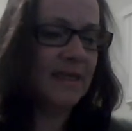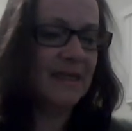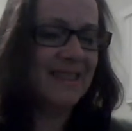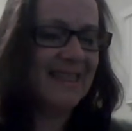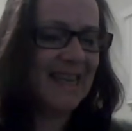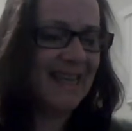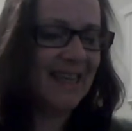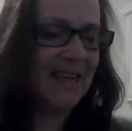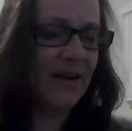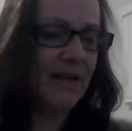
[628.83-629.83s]

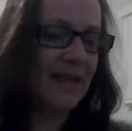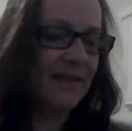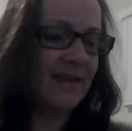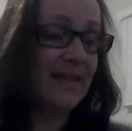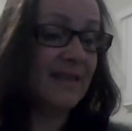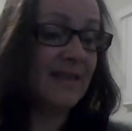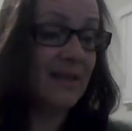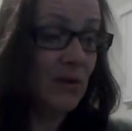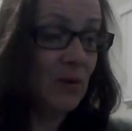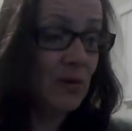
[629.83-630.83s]
singularity is an
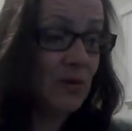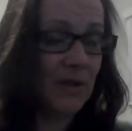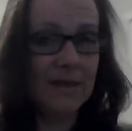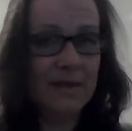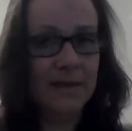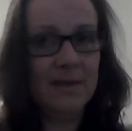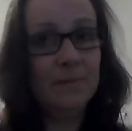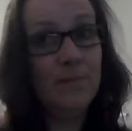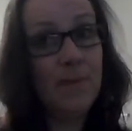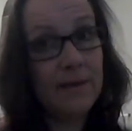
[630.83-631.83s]
illusion,
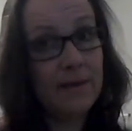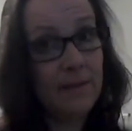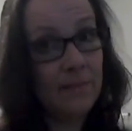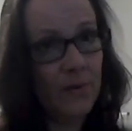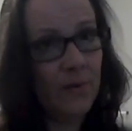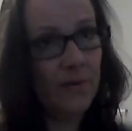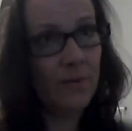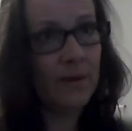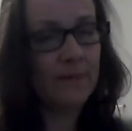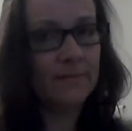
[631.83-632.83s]
but an
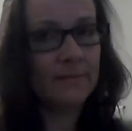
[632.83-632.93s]
important one.